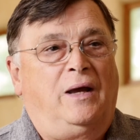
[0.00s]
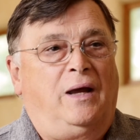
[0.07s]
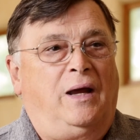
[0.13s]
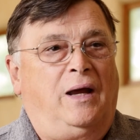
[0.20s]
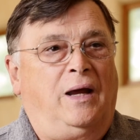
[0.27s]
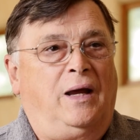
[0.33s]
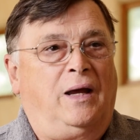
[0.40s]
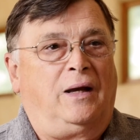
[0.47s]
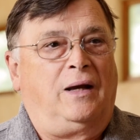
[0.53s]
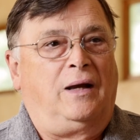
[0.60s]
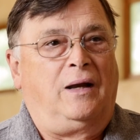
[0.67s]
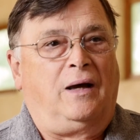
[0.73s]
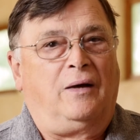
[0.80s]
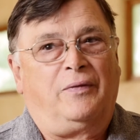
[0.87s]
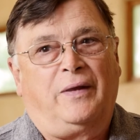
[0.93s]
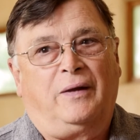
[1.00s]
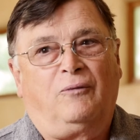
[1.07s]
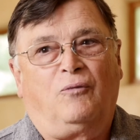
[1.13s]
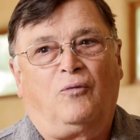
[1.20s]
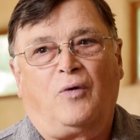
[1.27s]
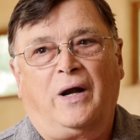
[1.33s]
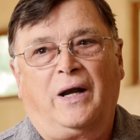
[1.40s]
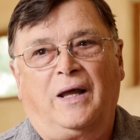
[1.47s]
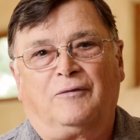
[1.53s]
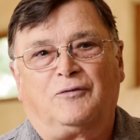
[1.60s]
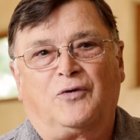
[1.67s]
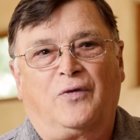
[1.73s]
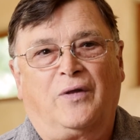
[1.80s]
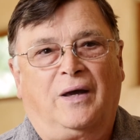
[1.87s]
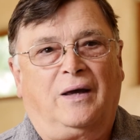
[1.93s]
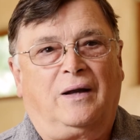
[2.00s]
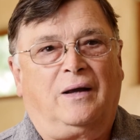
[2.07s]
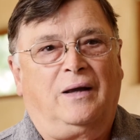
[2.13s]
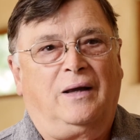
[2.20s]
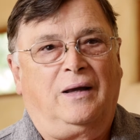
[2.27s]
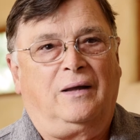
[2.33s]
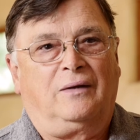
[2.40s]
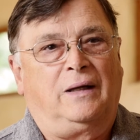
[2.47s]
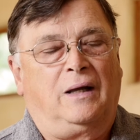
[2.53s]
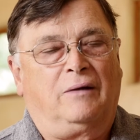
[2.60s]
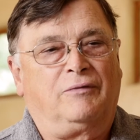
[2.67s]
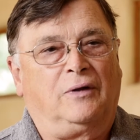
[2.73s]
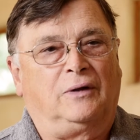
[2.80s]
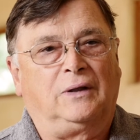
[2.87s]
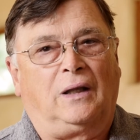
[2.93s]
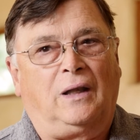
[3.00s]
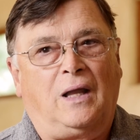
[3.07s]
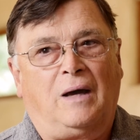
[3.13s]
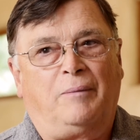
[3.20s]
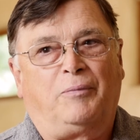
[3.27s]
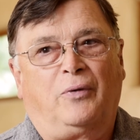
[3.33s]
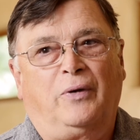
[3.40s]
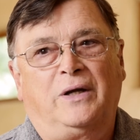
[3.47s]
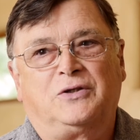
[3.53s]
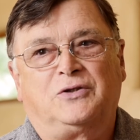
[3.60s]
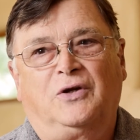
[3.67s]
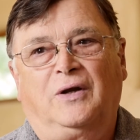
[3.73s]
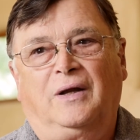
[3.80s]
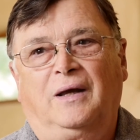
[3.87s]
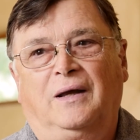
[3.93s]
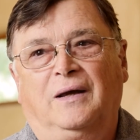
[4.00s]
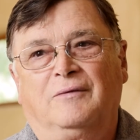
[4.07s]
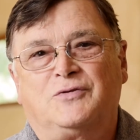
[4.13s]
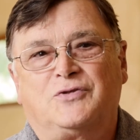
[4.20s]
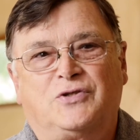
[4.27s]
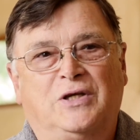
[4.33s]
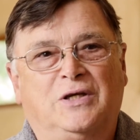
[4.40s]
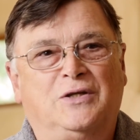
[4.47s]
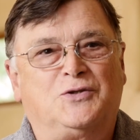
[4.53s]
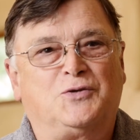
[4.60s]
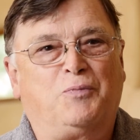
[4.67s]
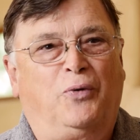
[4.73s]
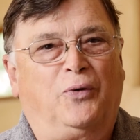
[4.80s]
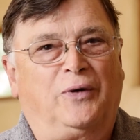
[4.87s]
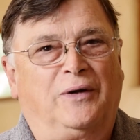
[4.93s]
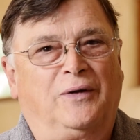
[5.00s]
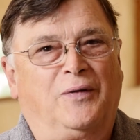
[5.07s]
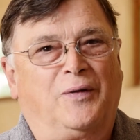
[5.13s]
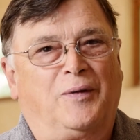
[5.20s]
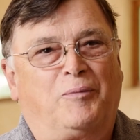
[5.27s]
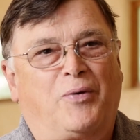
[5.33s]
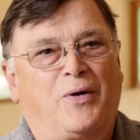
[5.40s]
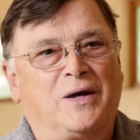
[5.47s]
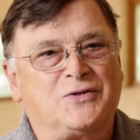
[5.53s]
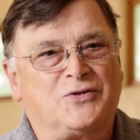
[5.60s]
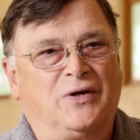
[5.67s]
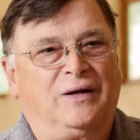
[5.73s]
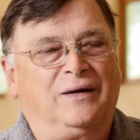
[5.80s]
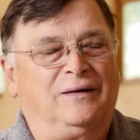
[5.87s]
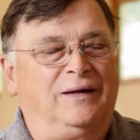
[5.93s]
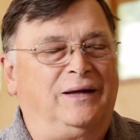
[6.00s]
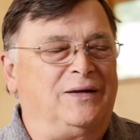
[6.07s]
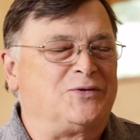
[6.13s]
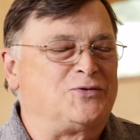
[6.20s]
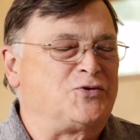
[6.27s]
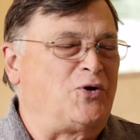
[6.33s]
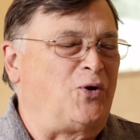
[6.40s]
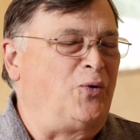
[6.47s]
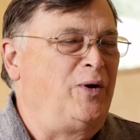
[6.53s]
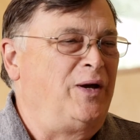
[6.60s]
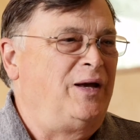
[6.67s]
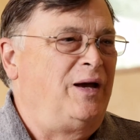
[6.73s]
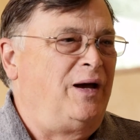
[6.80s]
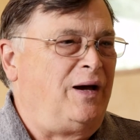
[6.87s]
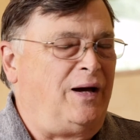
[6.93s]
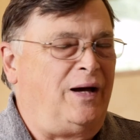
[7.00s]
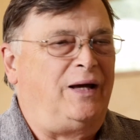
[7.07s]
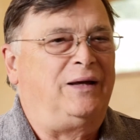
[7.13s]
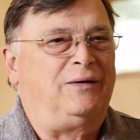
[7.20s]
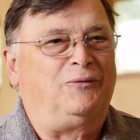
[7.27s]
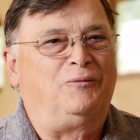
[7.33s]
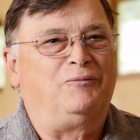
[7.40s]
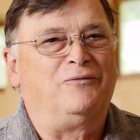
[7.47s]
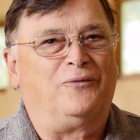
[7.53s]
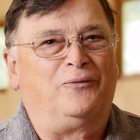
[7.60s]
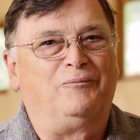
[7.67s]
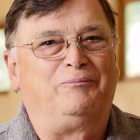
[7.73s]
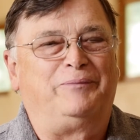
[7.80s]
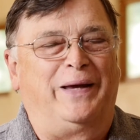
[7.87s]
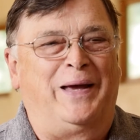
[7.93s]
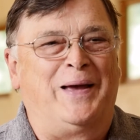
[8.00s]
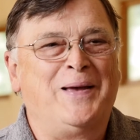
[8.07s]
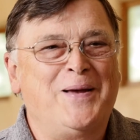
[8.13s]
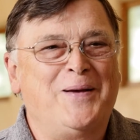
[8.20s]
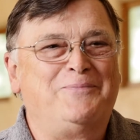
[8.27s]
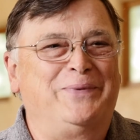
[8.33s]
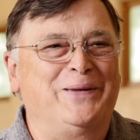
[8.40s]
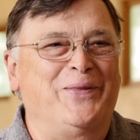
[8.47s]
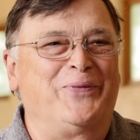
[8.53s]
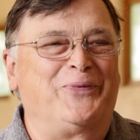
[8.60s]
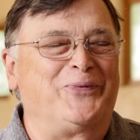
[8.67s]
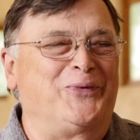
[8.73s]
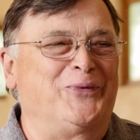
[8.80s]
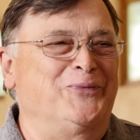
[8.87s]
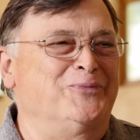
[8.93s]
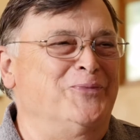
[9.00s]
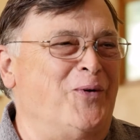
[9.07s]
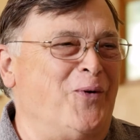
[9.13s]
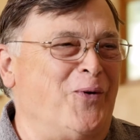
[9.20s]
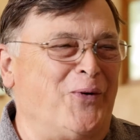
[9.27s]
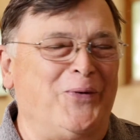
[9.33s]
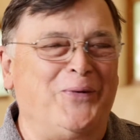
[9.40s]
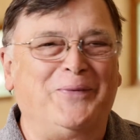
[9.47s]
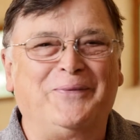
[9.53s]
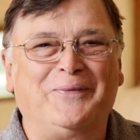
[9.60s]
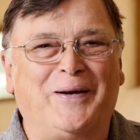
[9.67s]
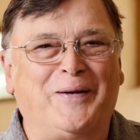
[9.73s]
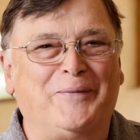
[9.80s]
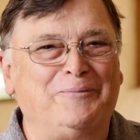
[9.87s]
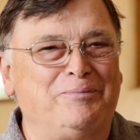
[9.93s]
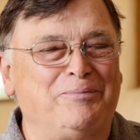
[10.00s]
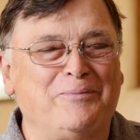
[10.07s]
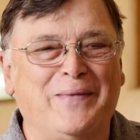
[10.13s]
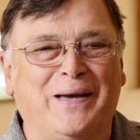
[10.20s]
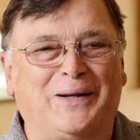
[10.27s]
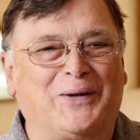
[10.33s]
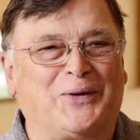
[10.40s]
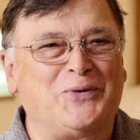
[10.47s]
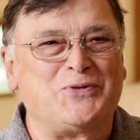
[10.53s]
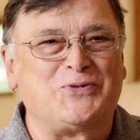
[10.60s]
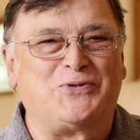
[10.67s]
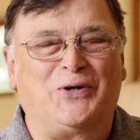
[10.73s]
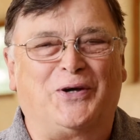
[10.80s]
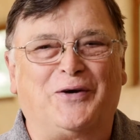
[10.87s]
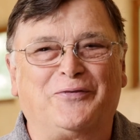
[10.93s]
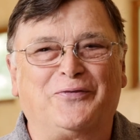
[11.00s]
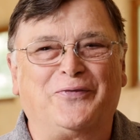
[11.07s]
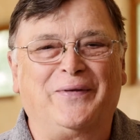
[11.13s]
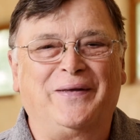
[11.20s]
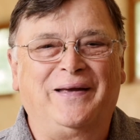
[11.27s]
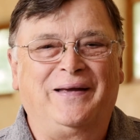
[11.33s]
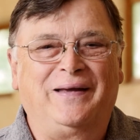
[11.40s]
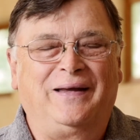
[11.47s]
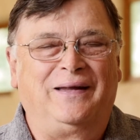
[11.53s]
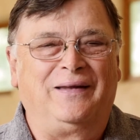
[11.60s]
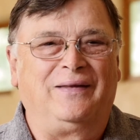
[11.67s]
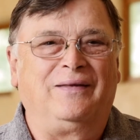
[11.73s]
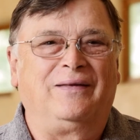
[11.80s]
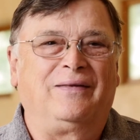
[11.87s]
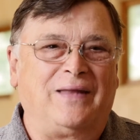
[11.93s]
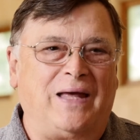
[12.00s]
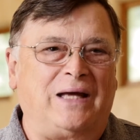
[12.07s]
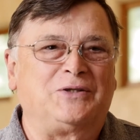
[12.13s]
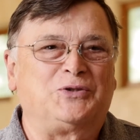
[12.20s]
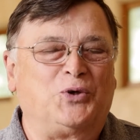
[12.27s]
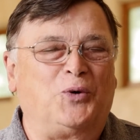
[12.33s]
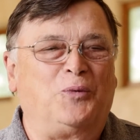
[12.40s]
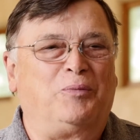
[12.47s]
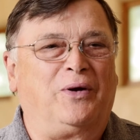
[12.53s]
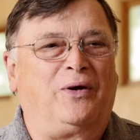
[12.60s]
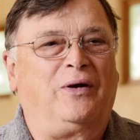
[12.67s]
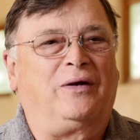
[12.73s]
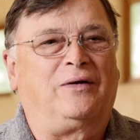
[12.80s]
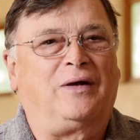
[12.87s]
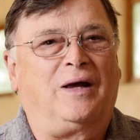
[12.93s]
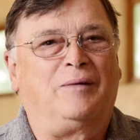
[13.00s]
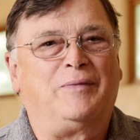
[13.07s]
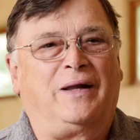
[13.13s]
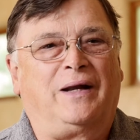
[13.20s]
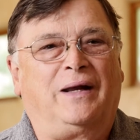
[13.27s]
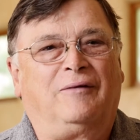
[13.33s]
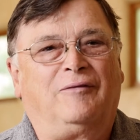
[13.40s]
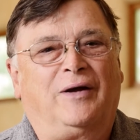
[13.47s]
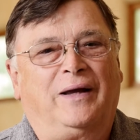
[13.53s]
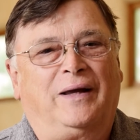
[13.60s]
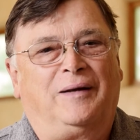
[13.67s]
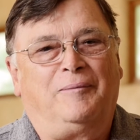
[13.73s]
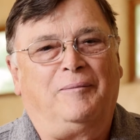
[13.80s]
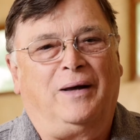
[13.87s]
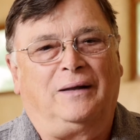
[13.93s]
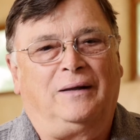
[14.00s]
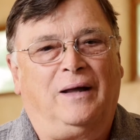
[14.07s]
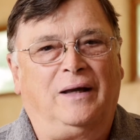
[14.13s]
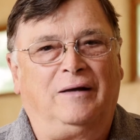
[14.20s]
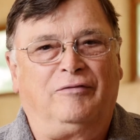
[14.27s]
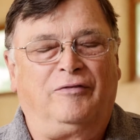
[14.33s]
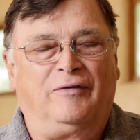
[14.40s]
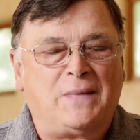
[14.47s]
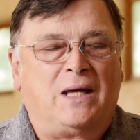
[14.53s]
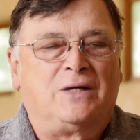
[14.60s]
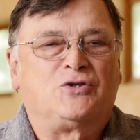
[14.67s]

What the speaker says: And then right after that, I had to have the little operation to have seeds put in the prostate gland. So I had been through more medical stuff in that short period of time than I ever had in my life.